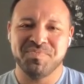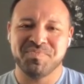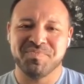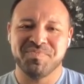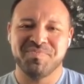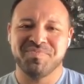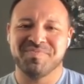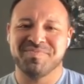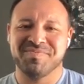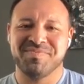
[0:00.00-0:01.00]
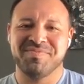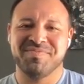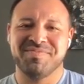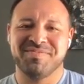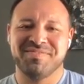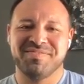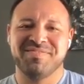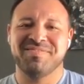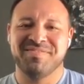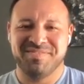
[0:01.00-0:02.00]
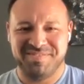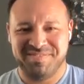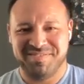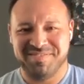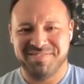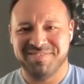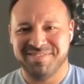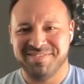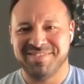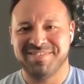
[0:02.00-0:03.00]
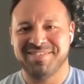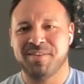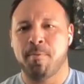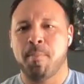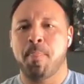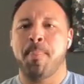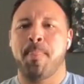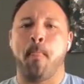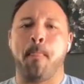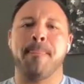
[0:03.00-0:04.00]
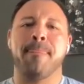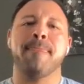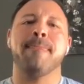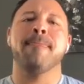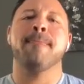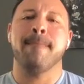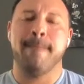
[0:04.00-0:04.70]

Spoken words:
(not speaking)